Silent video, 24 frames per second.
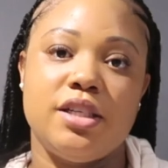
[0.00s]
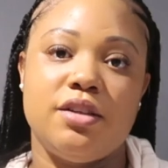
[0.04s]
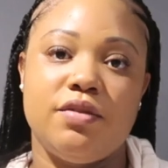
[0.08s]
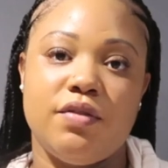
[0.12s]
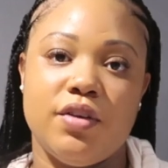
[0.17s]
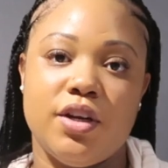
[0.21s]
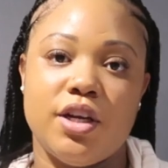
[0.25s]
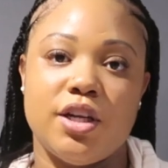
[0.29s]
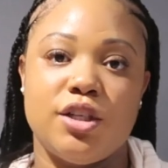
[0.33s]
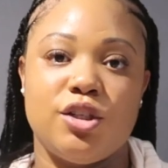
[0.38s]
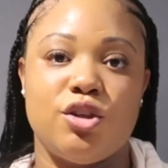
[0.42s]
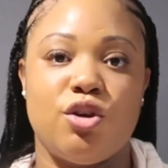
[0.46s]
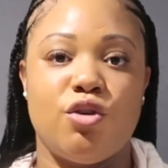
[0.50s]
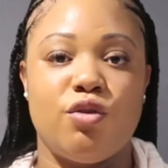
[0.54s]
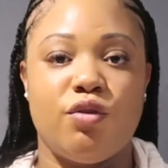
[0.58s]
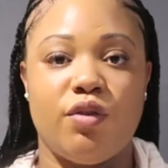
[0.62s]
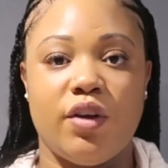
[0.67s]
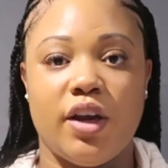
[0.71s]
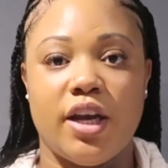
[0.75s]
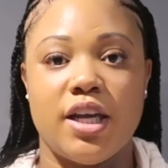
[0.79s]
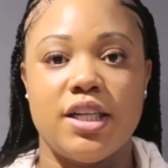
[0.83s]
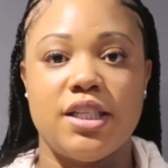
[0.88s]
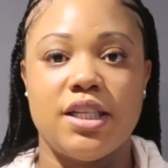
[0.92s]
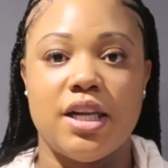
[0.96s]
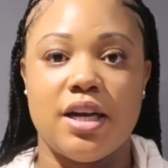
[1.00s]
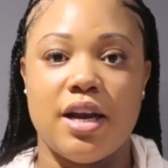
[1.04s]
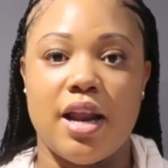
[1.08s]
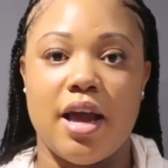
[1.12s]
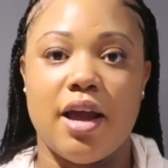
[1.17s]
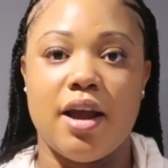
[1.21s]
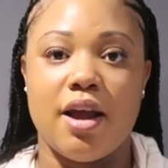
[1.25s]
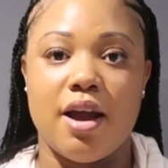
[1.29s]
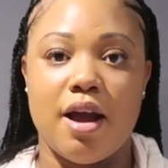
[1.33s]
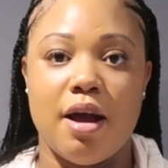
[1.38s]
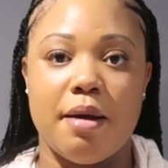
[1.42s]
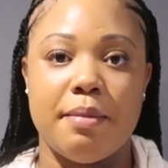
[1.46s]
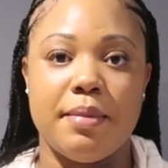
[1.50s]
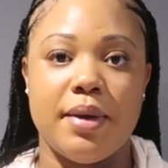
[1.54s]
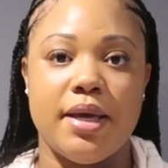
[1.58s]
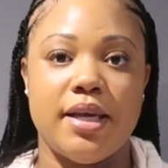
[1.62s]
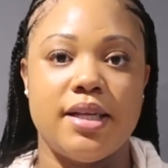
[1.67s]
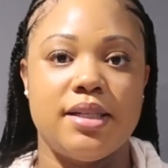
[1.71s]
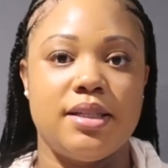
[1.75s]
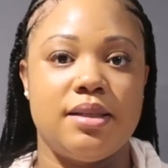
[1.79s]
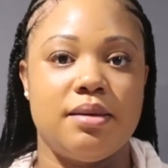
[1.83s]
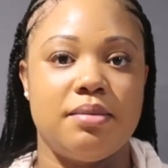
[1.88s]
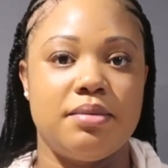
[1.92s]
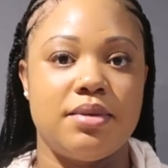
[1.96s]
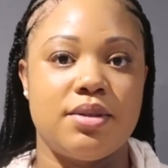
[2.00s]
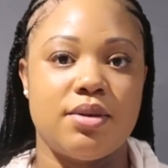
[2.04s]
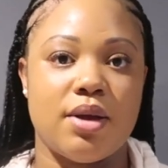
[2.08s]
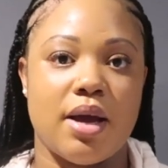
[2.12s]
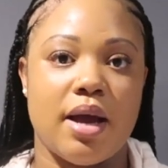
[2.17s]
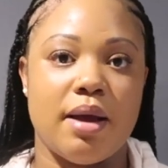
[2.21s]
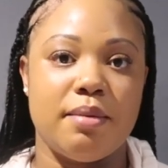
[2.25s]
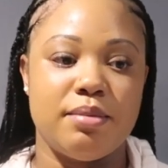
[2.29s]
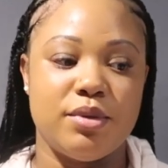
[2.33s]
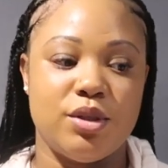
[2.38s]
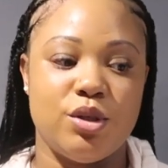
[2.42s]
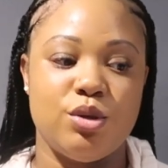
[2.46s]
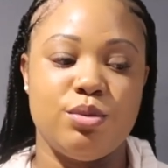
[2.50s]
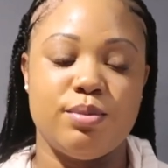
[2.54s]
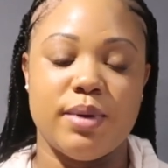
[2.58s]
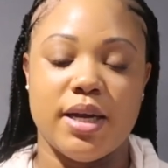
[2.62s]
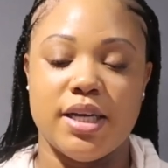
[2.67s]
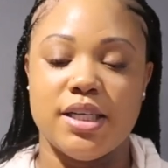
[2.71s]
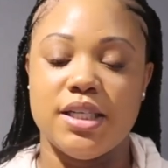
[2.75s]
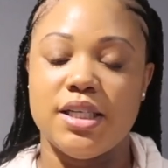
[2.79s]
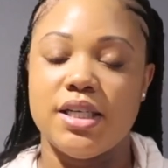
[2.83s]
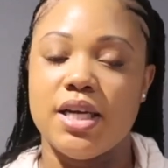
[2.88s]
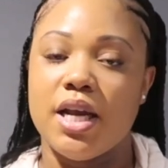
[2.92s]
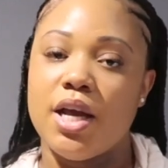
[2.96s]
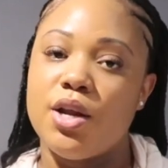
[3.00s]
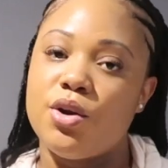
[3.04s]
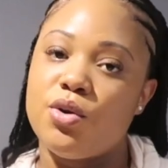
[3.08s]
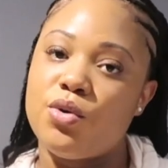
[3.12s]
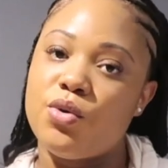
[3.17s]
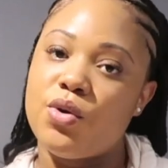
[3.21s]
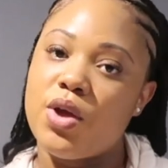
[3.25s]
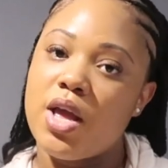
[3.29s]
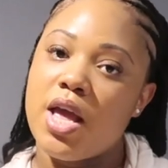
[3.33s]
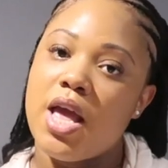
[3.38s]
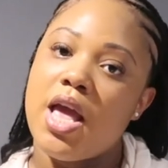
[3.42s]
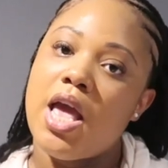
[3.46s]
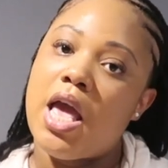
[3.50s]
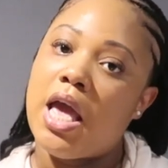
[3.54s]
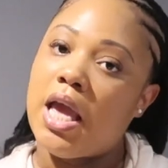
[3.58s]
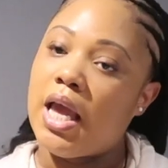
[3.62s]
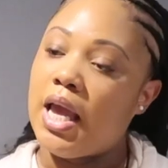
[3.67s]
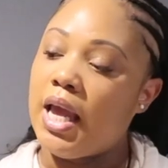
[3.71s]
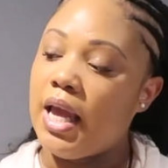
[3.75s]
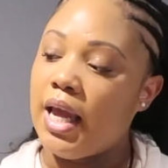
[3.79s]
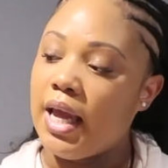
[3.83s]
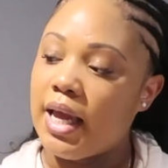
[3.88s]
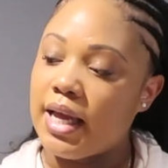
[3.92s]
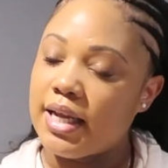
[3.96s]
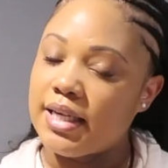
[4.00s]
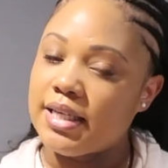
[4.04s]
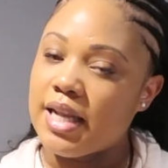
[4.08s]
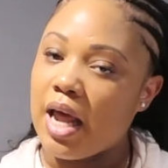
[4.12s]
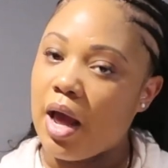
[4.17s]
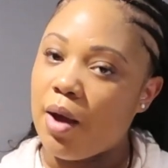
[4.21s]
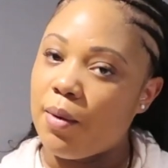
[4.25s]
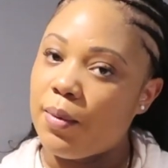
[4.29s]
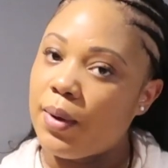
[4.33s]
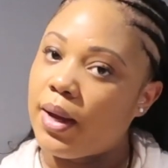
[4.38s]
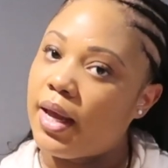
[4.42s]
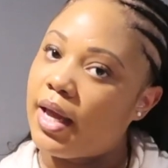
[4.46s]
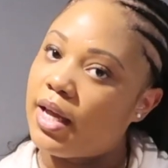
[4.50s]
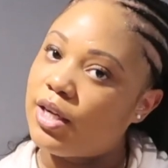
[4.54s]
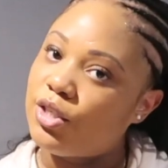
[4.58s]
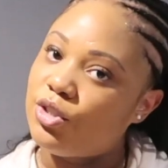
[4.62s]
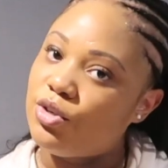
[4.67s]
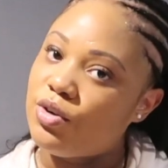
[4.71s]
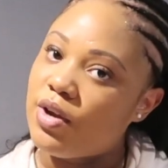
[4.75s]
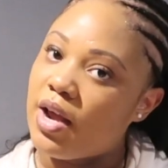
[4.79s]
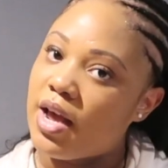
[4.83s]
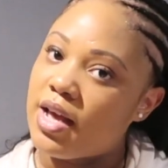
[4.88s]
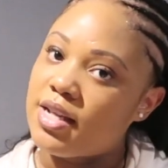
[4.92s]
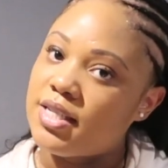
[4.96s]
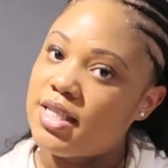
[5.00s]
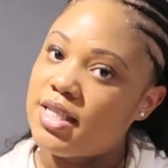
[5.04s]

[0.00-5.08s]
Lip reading: video, don't forget to like, comment, and subscribe to my channel. And I will catch you guys